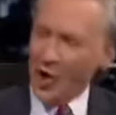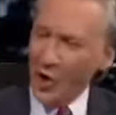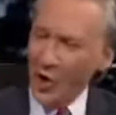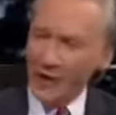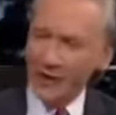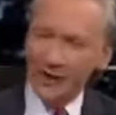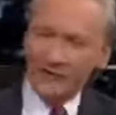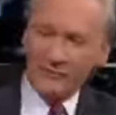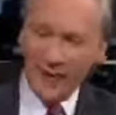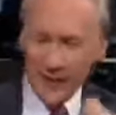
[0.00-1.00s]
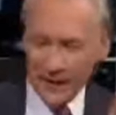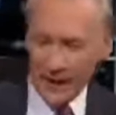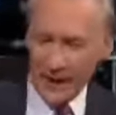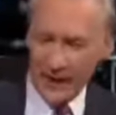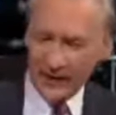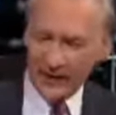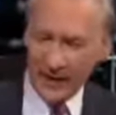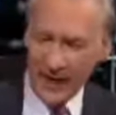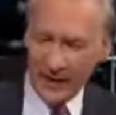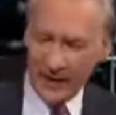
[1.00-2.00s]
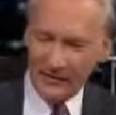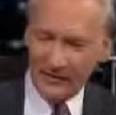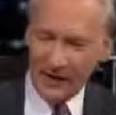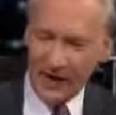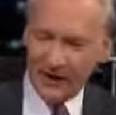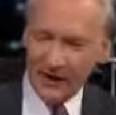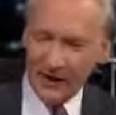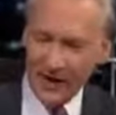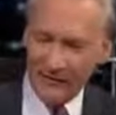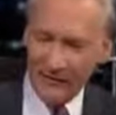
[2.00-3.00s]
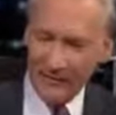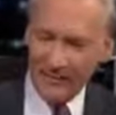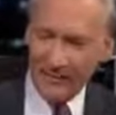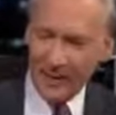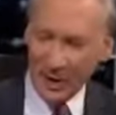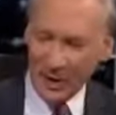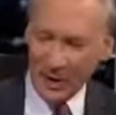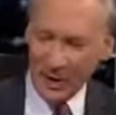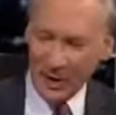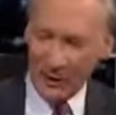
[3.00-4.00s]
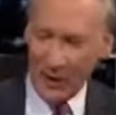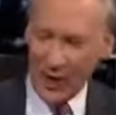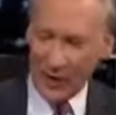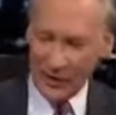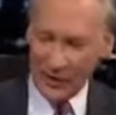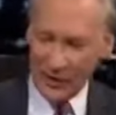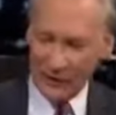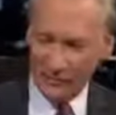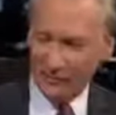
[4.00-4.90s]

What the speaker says: Audit of Pentagon spending finds $70 billion in waste.